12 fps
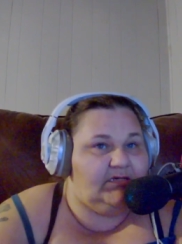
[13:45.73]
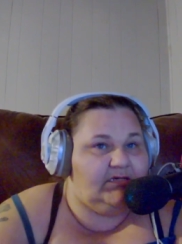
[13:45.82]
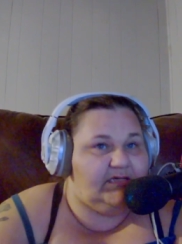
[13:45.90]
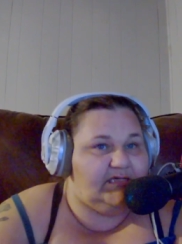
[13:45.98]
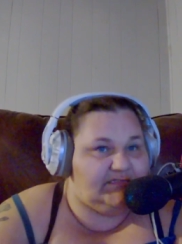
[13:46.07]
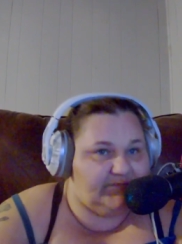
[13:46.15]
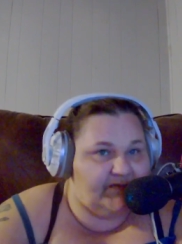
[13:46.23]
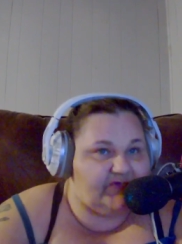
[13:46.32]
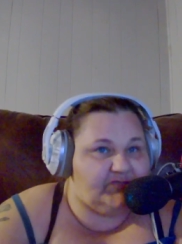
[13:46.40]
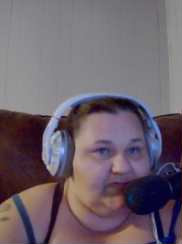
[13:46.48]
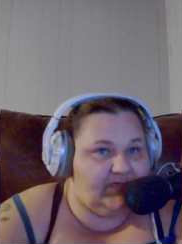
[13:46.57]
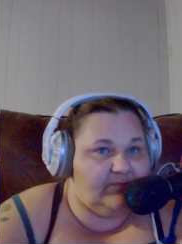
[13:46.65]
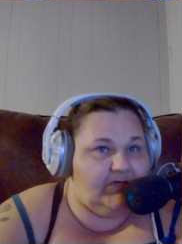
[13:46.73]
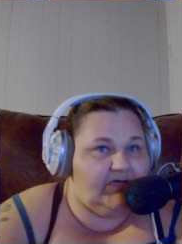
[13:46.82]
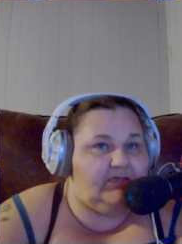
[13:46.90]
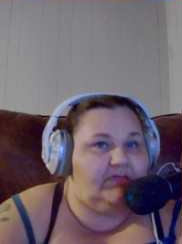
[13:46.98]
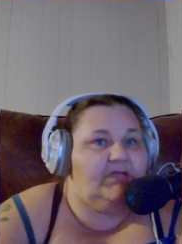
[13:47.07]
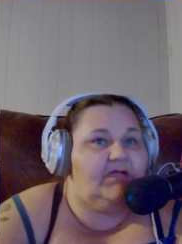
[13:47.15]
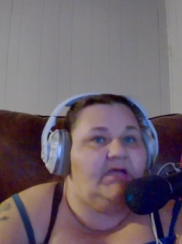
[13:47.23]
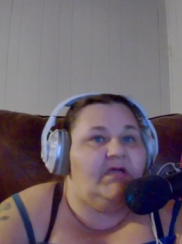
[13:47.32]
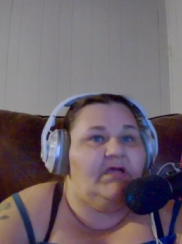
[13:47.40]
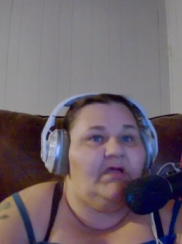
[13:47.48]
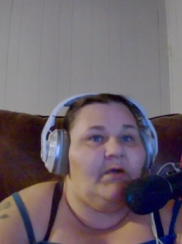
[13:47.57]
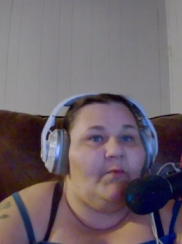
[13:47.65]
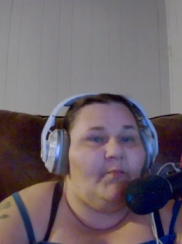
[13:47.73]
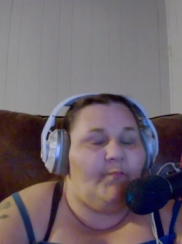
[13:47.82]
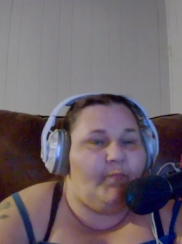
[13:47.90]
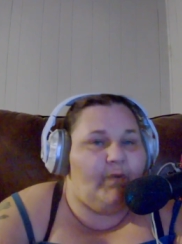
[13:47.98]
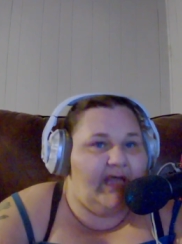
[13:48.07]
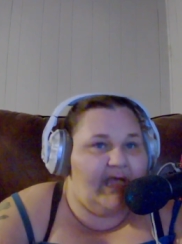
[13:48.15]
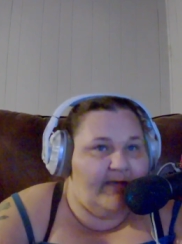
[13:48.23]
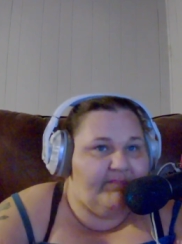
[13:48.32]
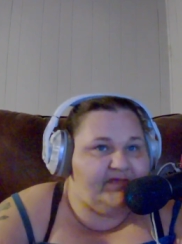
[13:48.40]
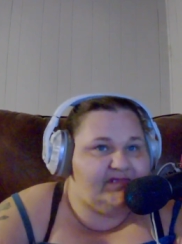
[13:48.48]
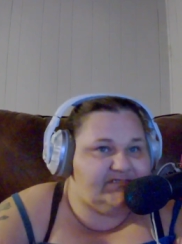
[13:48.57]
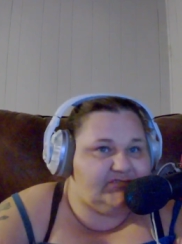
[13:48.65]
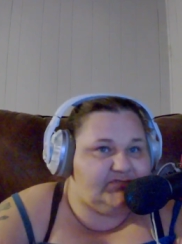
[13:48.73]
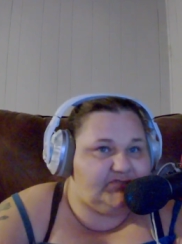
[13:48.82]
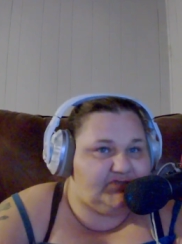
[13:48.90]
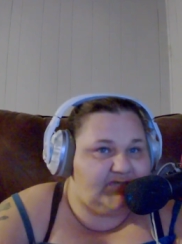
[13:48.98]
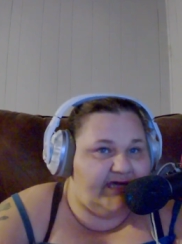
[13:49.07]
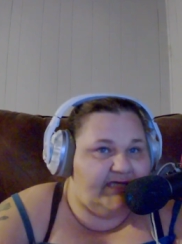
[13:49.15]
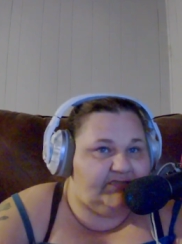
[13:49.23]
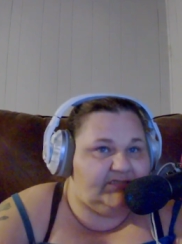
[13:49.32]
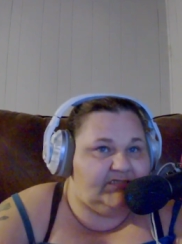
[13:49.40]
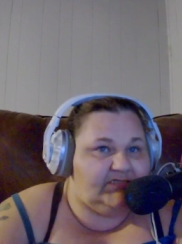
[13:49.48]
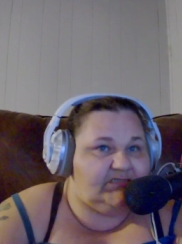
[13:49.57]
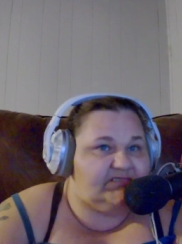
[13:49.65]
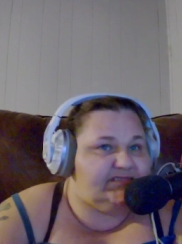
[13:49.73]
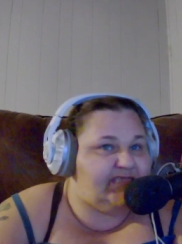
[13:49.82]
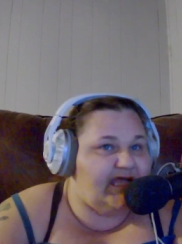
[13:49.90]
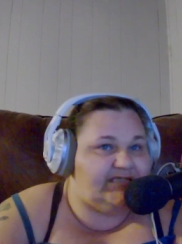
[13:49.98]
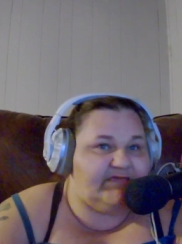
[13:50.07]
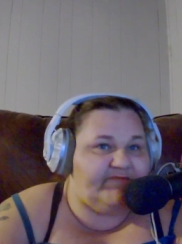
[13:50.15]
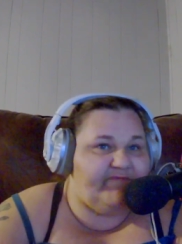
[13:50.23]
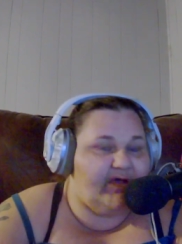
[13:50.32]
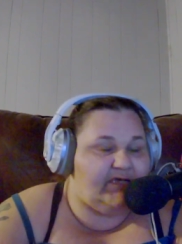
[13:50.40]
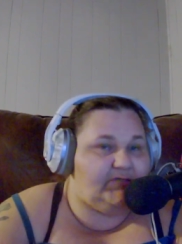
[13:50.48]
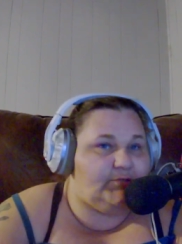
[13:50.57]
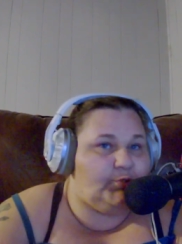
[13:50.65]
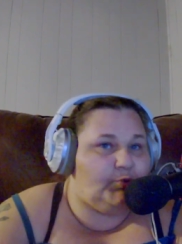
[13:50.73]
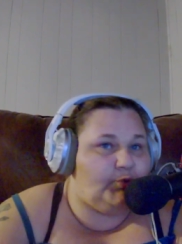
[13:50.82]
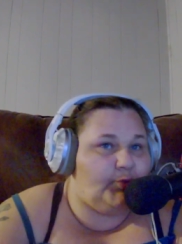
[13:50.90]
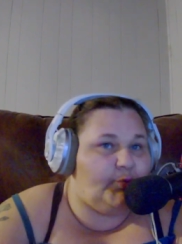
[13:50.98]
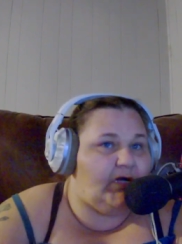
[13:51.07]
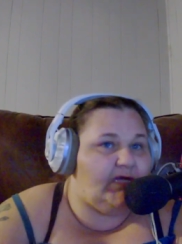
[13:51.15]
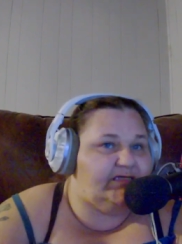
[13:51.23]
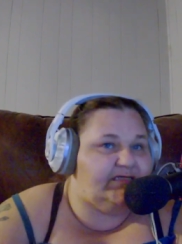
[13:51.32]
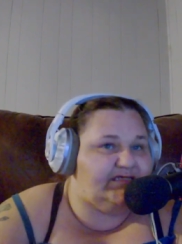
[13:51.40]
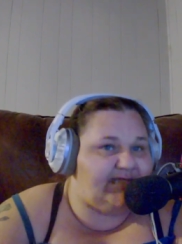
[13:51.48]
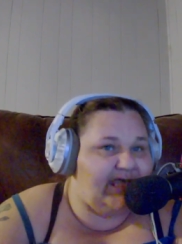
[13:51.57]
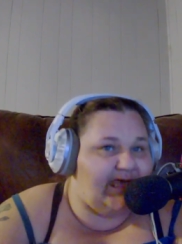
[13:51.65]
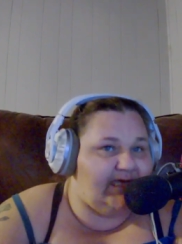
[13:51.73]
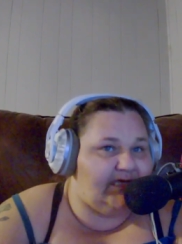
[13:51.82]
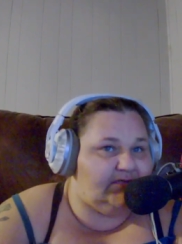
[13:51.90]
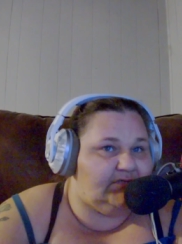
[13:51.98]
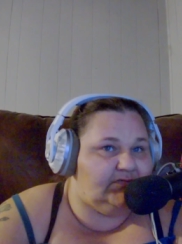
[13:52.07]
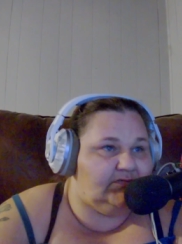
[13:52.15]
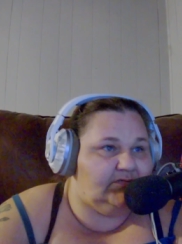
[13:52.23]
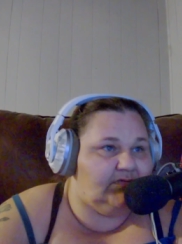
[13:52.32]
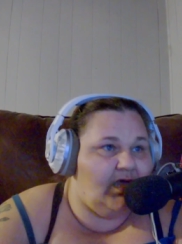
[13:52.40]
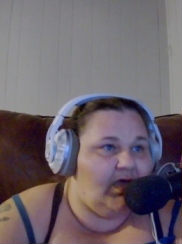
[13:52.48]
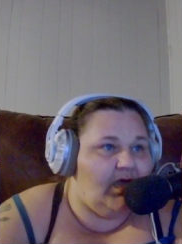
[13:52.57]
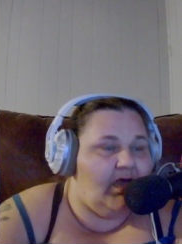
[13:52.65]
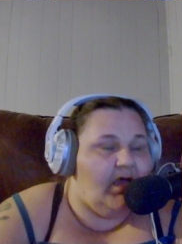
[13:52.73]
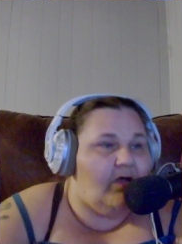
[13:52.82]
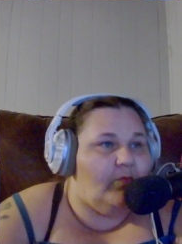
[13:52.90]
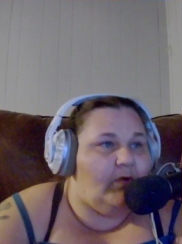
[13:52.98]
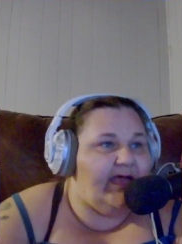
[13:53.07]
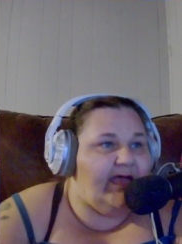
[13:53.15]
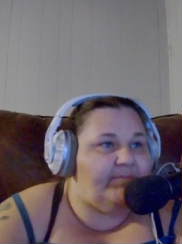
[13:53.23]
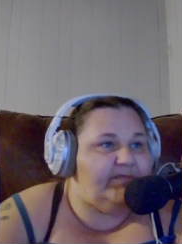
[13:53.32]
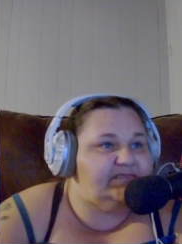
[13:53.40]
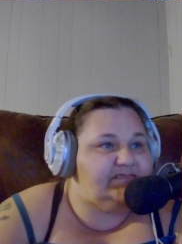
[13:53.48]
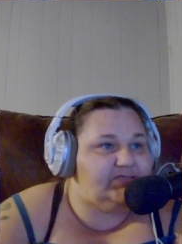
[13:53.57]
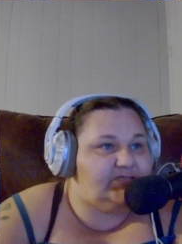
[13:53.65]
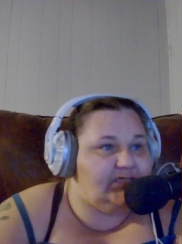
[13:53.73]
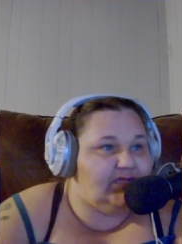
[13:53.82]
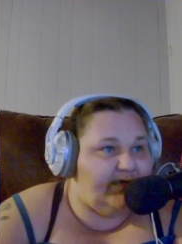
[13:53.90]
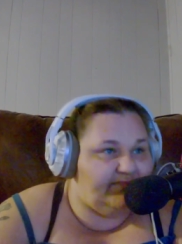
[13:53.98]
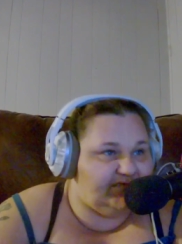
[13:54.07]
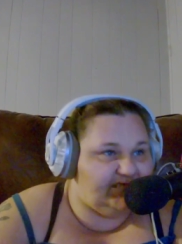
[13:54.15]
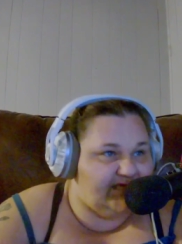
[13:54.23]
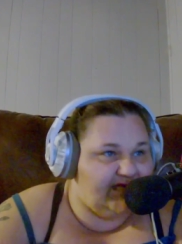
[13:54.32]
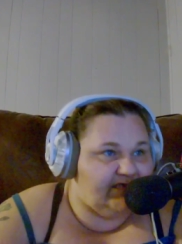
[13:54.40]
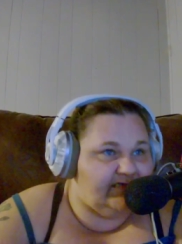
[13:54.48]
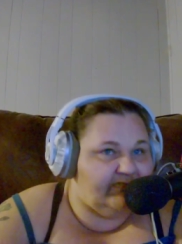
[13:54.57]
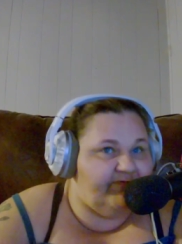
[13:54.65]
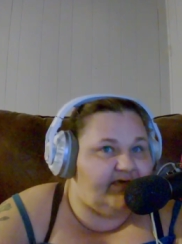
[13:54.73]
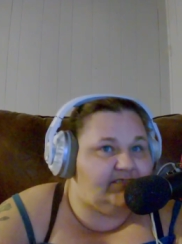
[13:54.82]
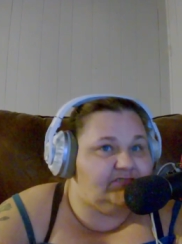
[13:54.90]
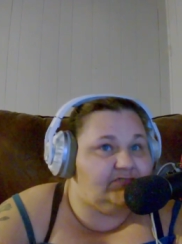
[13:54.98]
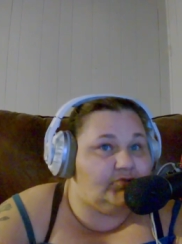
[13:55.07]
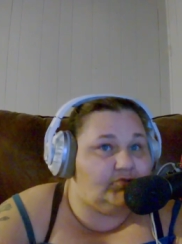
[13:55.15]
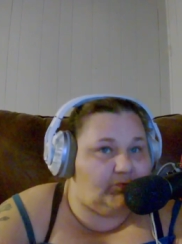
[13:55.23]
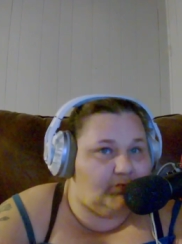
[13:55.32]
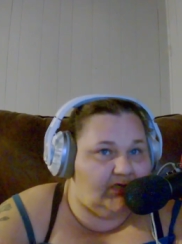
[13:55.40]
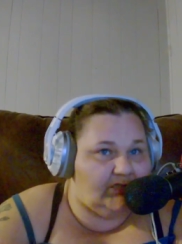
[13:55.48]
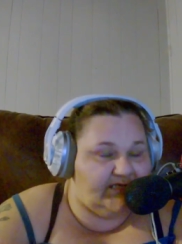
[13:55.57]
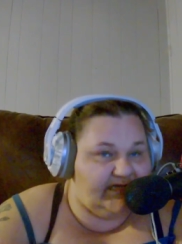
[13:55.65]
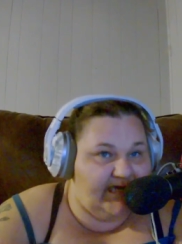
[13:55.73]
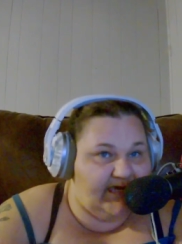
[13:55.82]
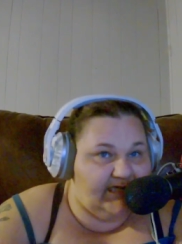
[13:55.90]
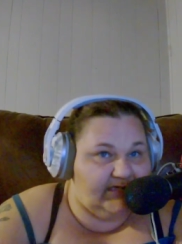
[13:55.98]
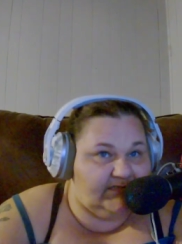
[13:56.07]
especially Will, what happens in your childhood does not define who you are today. What happens in your life today defines who you are today.